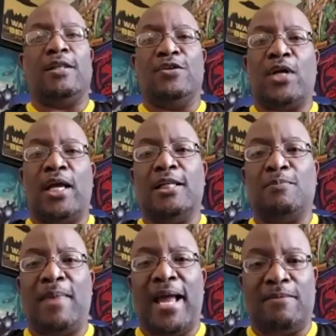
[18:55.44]
They're saying it's
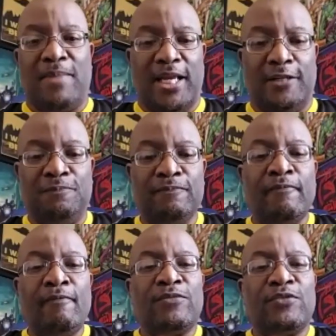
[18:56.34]
man-made.
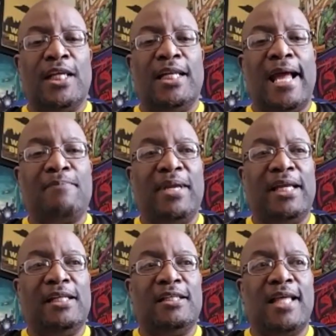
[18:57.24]
Then that
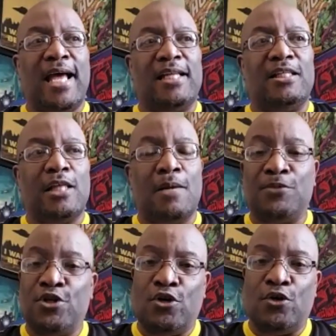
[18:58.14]
means that some
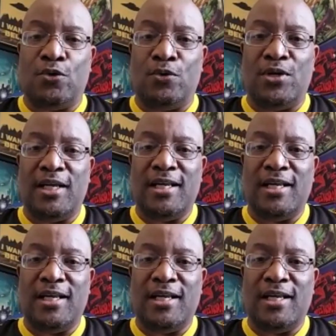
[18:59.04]
dude